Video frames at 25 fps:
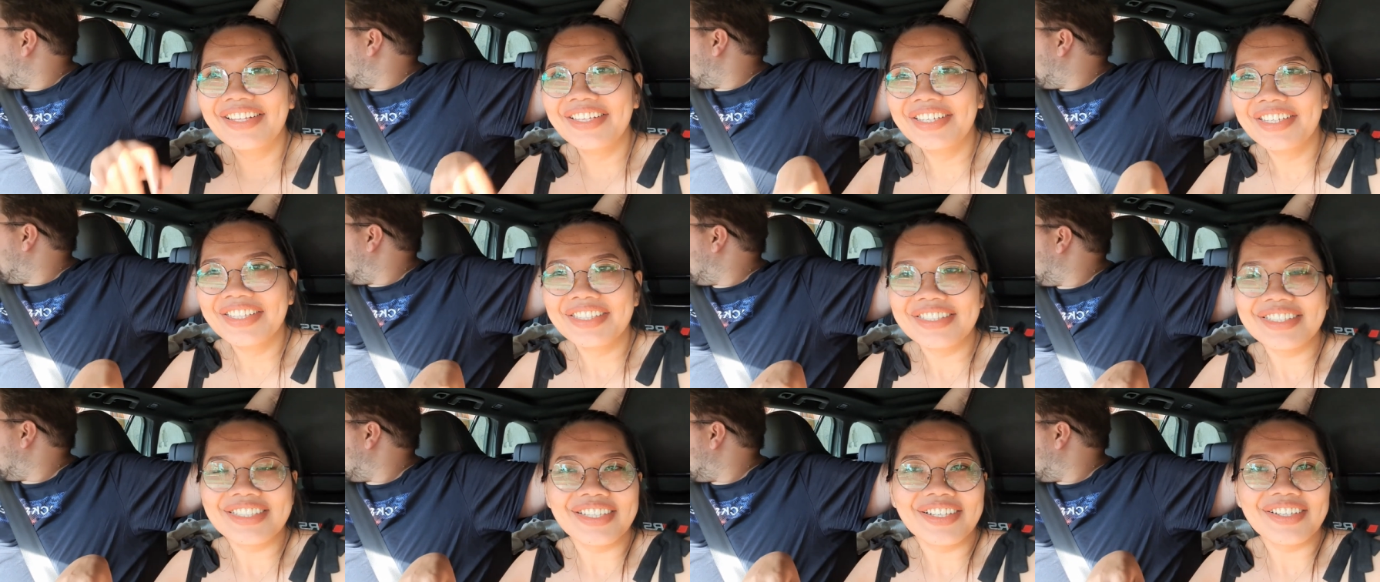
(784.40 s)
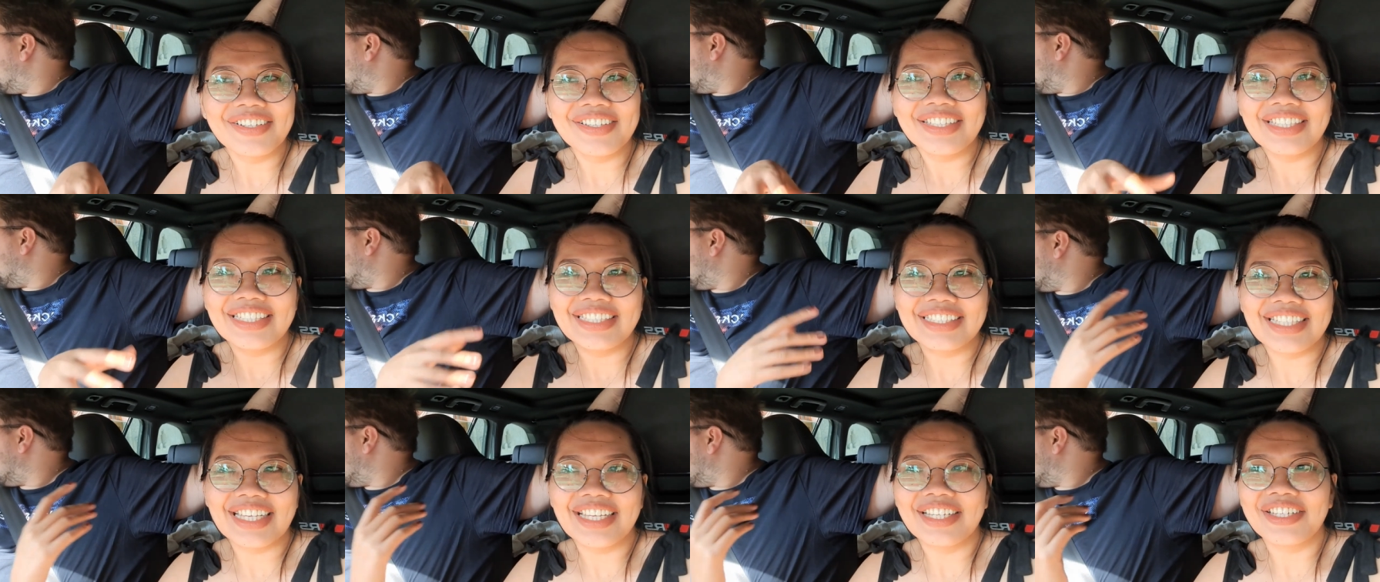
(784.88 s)
so he
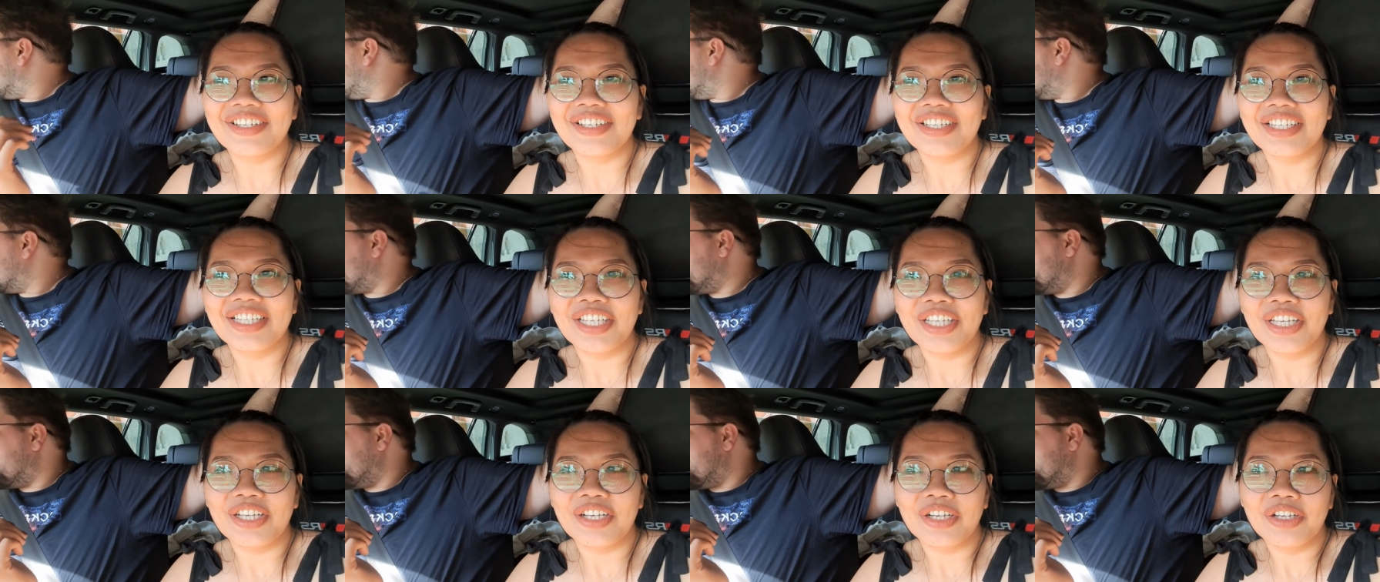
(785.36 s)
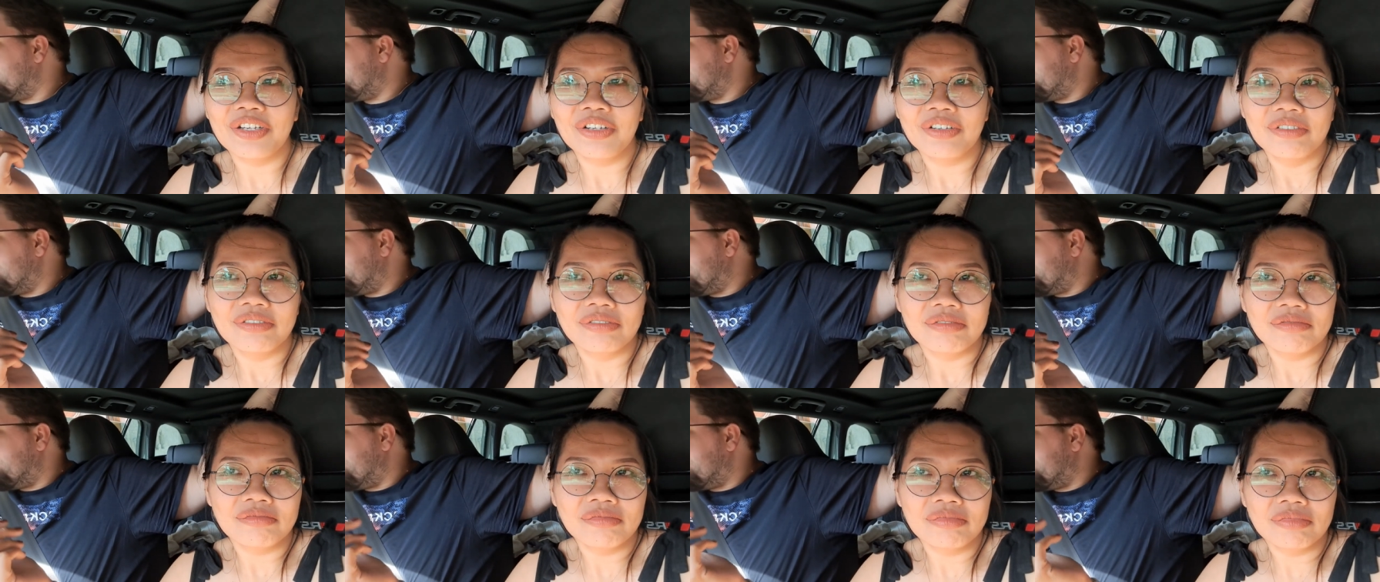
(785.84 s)
said earlier,
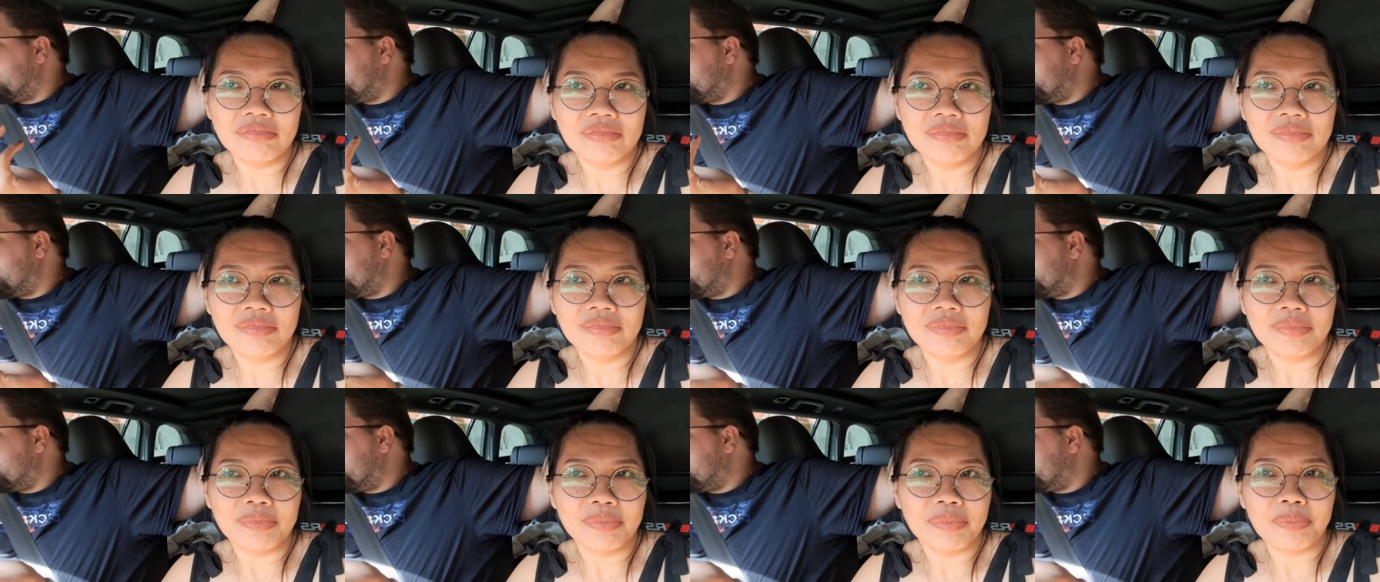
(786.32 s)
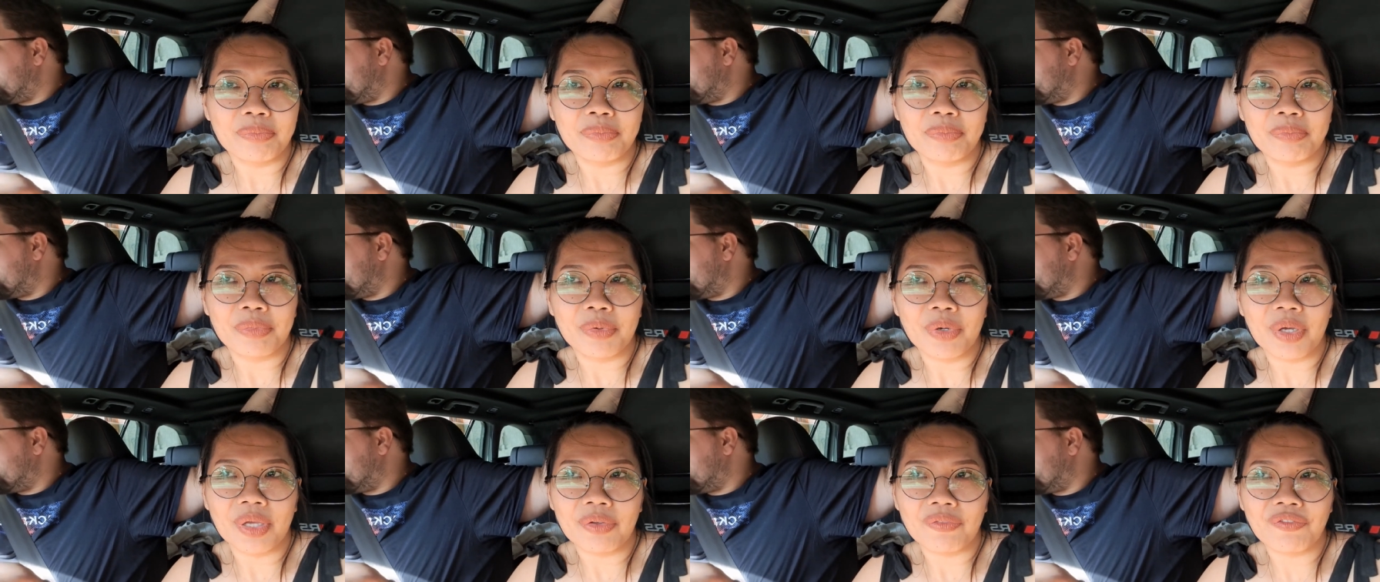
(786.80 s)

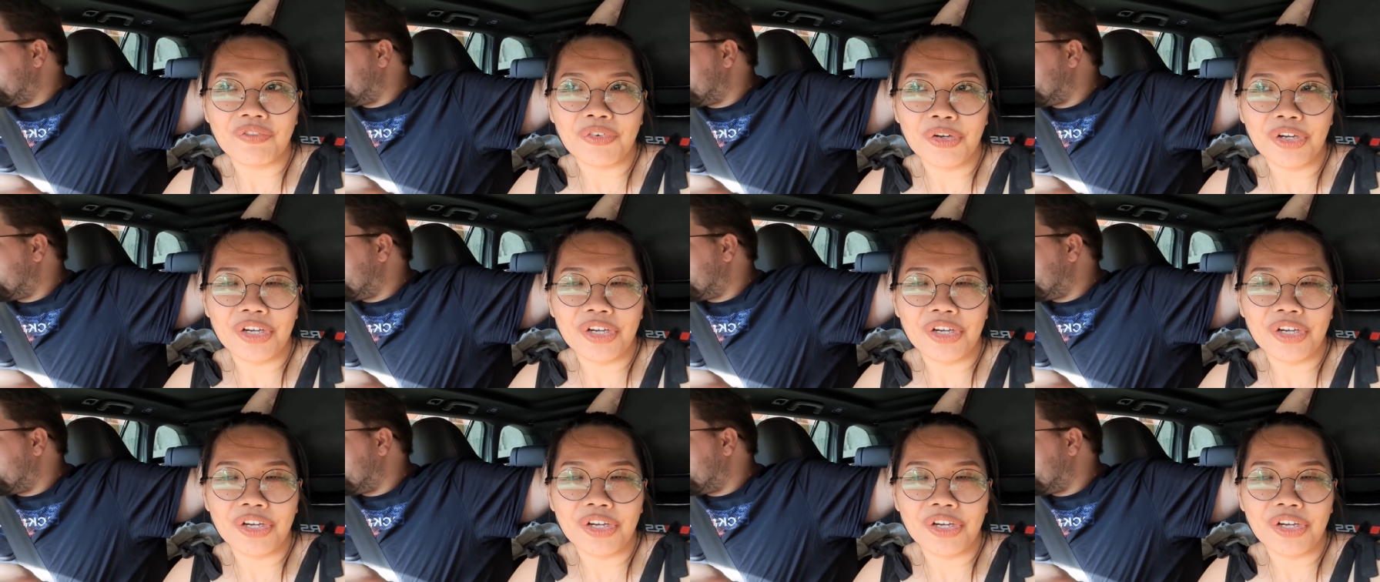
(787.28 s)
for